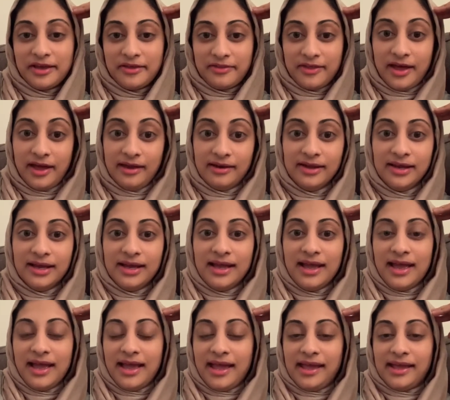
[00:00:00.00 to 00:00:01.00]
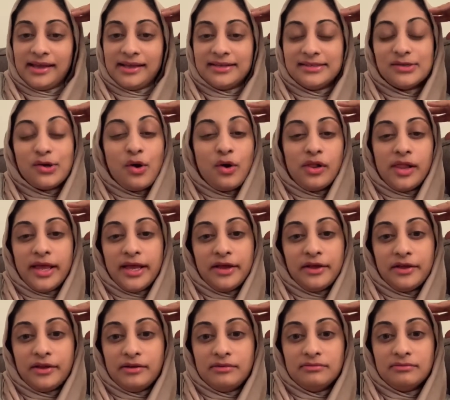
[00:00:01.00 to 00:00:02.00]
at that. And all I
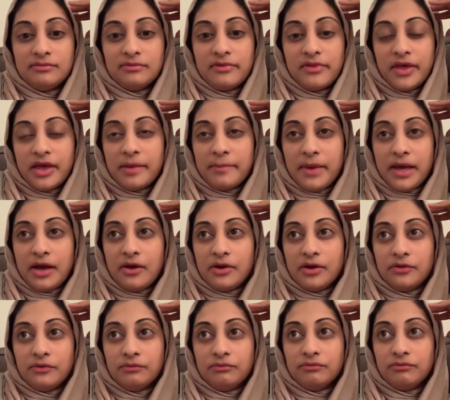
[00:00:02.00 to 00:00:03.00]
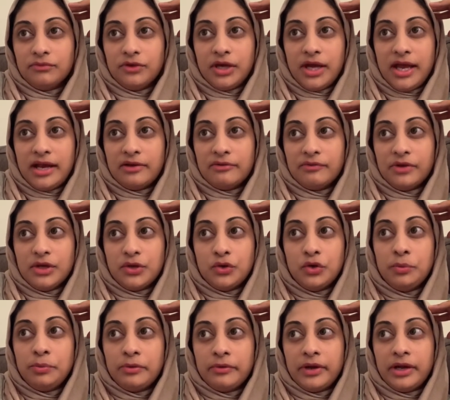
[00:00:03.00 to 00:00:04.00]
could think about and kind of
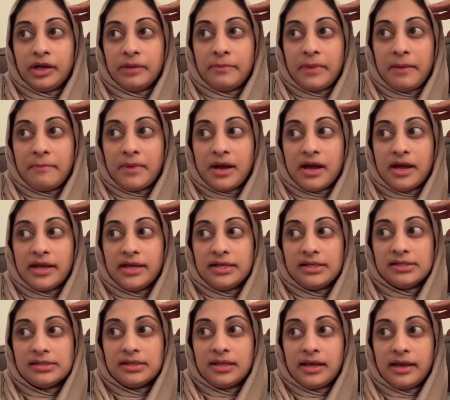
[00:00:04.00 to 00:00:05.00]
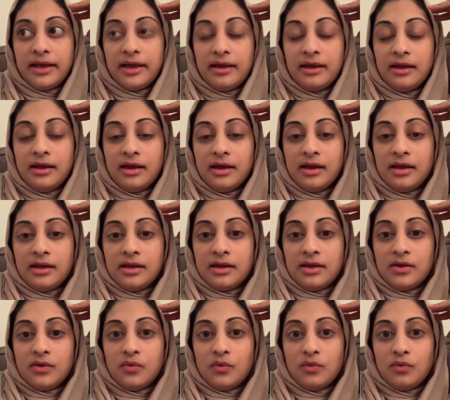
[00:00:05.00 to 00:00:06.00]
recuperate in my mind, like,
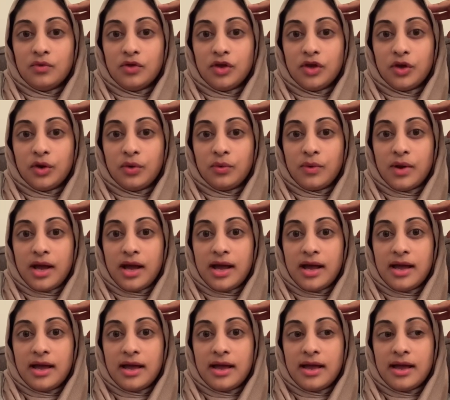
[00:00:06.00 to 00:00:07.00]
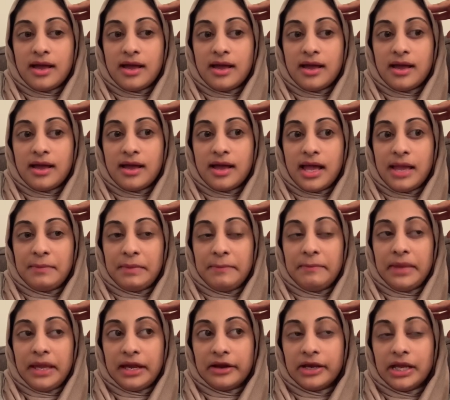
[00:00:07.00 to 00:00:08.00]
I'm a
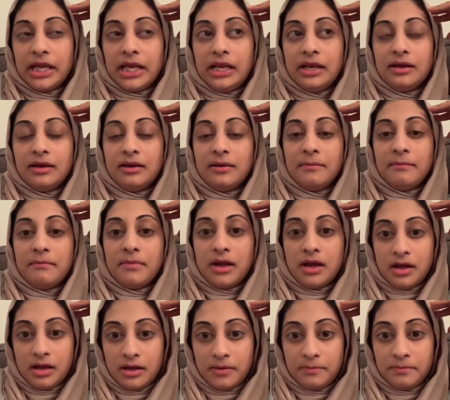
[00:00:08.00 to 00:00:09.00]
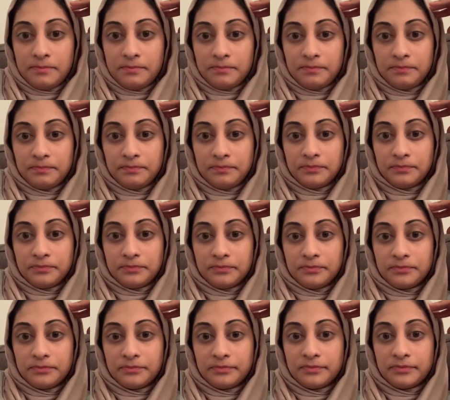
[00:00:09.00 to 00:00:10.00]
married mom.
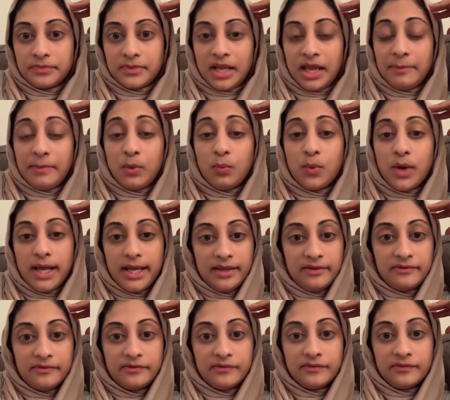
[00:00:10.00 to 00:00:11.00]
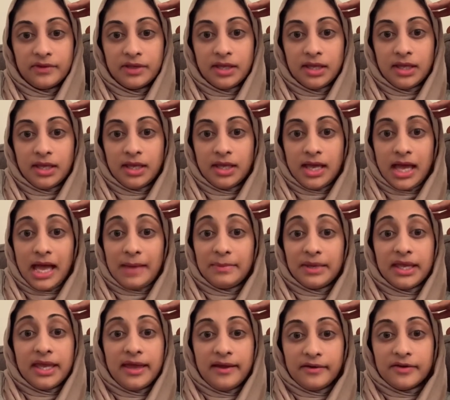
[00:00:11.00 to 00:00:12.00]
I'm a wife. I'm a
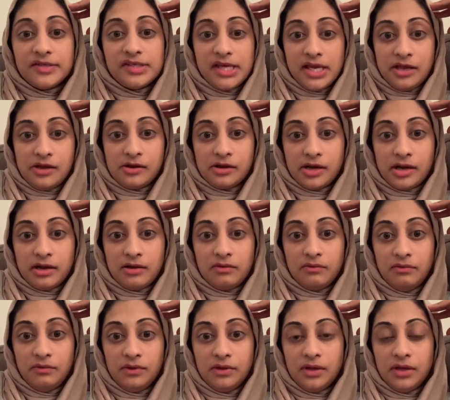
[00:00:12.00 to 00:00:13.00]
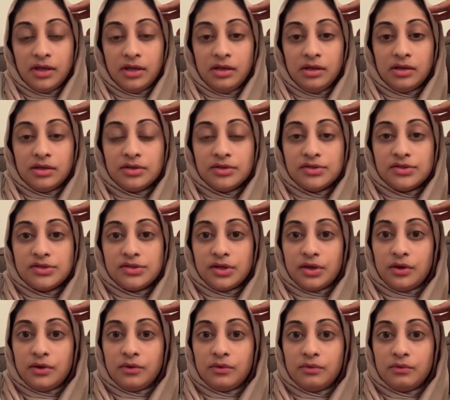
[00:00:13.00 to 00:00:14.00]
caretaker now.
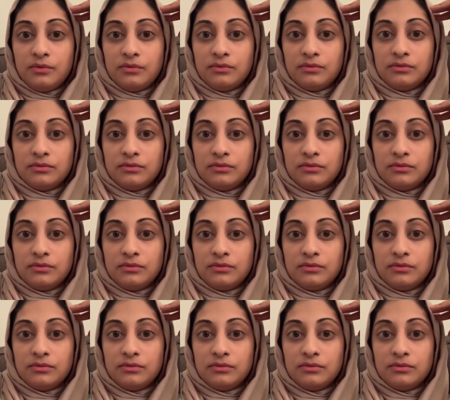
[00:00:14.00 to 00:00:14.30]
So,